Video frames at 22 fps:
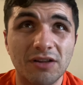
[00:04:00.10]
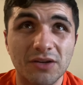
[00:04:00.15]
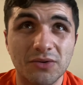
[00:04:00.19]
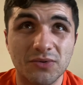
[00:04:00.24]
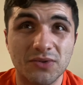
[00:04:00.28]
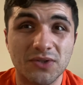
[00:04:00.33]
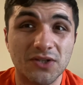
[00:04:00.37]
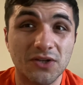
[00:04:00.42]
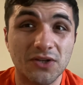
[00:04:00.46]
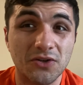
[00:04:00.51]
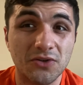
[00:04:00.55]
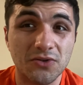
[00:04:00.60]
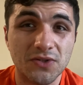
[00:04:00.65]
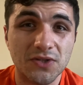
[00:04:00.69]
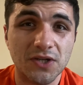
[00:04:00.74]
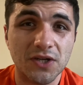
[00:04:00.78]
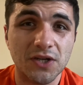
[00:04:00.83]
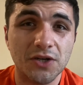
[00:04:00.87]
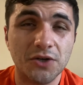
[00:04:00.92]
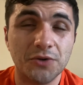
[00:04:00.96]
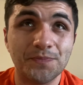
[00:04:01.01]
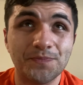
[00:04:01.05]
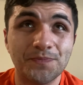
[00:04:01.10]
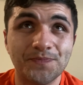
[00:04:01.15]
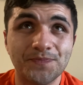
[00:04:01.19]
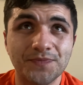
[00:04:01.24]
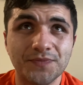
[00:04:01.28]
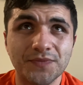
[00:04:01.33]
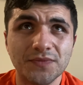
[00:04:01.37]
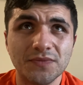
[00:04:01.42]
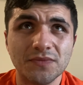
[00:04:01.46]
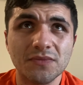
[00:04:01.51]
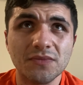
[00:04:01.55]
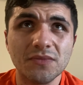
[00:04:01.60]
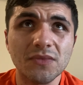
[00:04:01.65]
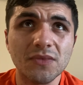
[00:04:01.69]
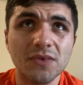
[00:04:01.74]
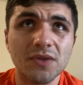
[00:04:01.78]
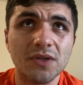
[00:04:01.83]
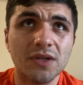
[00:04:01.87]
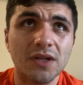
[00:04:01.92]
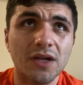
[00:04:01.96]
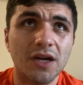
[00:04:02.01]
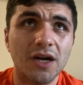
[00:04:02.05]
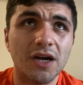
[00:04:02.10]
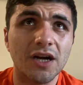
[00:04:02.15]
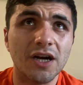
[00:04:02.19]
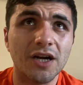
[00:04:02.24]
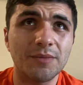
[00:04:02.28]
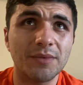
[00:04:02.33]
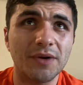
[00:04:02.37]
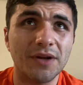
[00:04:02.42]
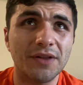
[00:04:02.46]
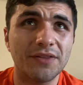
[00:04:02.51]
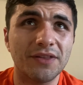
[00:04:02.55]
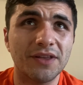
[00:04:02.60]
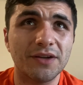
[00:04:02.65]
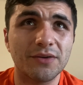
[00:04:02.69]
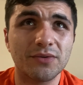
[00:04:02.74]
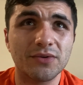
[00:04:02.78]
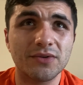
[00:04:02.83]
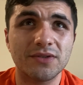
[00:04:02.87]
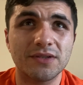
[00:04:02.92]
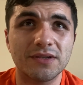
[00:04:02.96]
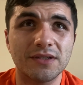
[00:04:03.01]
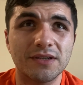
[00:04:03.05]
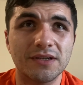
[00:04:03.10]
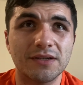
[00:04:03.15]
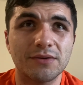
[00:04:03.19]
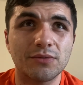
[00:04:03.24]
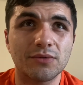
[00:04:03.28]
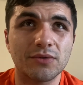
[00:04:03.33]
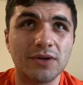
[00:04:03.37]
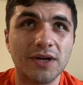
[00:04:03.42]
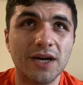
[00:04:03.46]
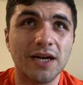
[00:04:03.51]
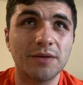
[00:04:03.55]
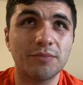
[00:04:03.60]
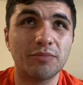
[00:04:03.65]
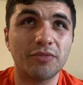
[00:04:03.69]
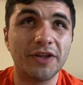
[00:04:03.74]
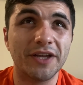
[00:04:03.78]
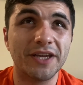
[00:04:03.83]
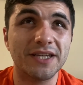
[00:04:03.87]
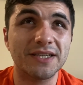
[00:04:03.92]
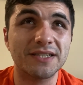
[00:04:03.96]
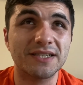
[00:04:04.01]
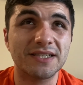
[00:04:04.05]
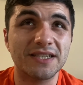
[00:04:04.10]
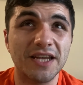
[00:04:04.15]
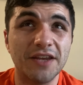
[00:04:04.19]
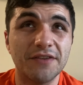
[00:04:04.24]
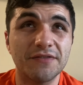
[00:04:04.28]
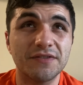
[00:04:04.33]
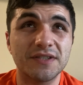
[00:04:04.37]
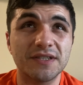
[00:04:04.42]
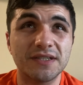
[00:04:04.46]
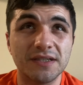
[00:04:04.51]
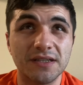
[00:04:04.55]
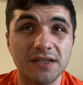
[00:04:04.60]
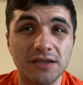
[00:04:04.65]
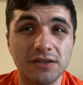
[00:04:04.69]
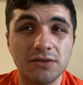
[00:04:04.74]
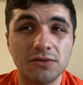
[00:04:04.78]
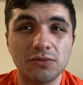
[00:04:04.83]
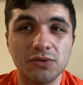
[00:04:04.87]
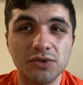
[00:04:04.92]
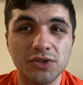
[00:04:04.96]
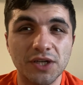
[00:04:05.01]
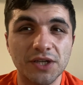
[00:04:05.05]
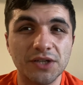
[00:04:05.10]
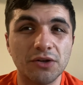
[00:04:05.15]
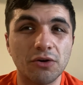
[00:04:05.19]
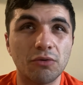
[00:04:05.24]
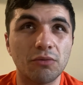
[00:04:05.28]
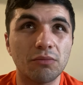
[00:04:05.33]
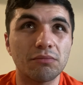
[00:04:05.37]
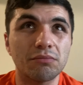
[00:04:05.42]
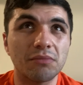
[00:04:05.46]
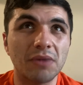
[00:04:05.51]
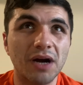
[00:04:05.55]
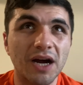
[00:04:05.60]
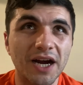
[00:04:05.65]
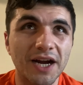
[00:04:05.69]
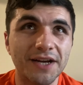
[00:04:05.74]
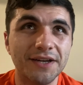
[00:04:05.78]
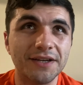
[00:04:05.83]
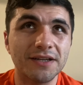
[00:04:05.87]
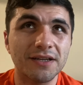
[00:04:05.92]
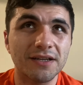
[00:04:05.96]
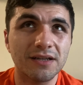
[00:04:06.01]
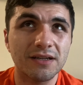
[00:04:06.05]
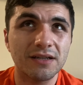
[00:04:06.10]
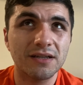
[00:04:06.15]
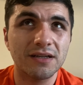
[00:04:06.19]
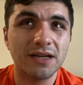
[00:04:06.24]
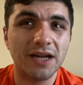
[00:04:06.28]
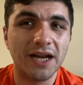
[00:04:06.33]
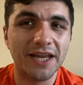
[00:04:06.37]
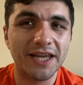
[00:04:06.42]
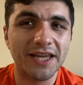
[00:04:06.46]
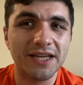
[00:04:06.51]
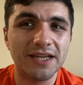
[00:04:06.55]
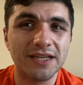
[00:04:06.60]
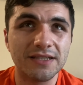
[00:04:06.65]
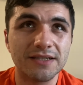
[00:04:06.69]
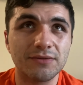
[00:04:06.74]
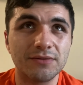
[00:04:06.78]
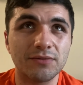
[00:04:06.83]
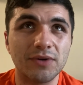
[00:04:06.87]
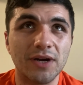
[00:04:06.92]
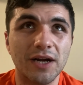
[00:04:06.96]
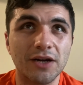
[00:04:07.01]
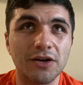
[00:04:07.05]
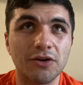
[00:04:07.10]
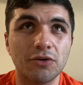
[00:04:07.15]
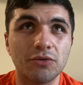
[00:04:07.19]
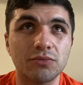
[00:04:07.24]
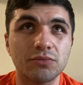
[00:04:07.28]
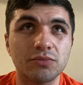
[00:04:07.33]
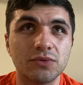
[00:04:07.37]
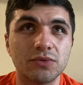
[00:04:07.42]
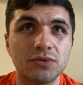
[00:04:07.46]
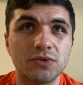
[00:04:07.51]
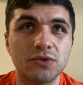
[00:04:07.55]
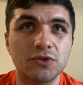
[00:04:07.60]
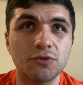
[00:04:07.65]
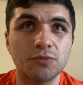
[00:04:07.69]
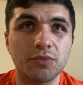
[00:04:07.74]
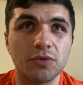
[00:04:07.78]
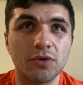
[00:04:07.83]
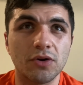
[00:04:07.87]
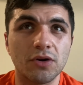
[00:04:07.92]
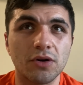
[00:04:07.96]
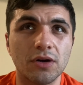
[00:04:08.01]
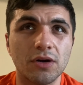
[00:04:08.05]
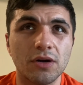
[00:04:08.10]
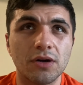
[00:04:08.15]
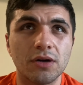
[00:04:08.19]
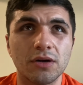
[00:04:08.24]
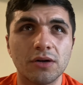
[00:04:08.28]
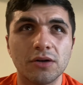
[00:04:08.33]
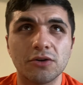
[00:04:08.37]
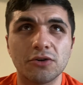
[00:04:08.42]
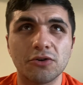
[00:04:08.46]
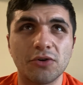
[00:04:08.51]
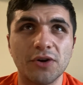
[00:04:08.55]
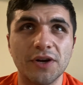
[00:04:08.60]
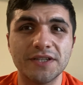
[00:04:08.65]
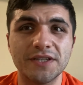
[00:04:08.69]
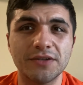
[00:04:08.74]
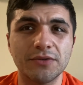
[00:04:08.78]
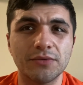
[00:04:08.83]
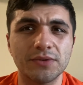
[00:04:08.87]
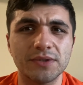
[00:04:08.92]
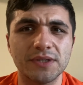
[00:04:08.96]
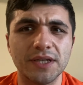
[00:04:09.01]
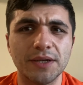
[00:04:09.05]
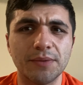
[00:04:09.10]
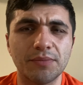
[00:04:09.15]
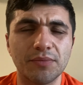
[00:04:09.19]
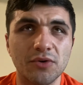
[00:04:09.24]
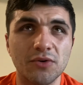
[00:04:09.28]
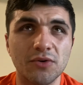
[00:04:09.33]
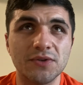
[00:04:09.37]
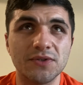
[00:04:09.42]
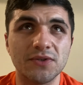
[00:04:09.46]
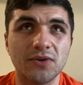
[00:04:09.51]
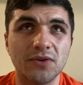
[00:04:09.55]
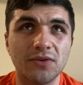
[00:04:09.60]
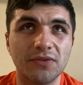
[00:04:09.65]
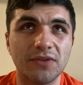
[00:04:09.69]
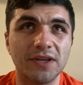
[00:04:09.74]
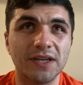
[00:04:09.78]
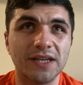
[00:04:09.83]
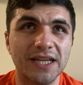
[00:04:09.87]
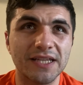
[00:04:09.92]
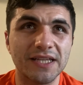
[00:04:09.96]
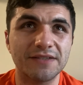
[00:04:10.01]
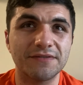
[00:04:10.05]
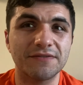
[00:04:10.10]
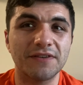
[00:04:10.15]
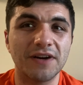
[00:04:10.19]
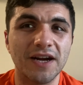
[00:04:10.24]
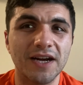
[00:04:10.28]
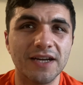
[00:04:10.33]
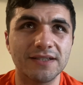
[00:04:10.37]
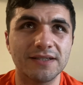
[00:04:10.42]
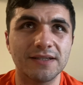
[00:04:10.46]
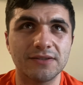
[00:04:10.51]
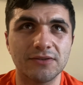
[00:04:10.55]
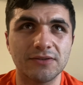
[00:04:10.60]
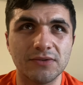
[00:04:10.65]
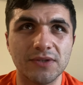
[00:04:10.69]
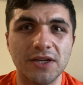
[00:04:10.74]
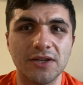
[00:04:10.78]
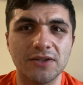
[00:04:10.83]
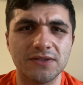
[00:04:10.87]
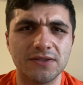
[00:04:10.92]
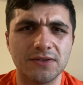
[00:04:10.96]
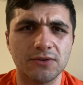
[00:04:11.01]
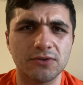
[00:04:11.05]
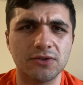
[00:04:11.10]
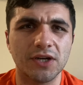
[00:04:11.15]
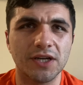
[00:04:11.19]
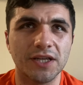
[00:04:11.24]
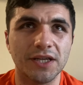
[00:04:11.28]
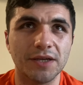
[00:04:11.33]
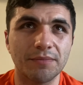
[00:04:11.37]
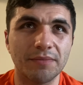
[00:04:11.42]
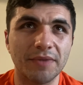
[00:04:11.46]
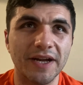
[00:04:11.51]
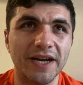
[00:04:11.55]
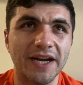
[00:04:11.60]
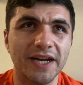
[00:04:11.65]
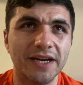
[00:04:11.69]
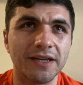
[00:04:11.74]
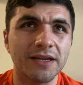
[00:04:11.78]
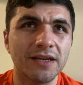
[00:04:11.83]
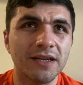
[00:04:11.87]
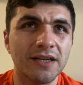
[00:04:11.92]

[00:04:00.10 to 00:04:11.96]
was so-so. I think we're kind of playing it safe still, which I don't mind, I guess. We're not going super crazy with deep throws or anything. That's fine since Odell's still trying to get back.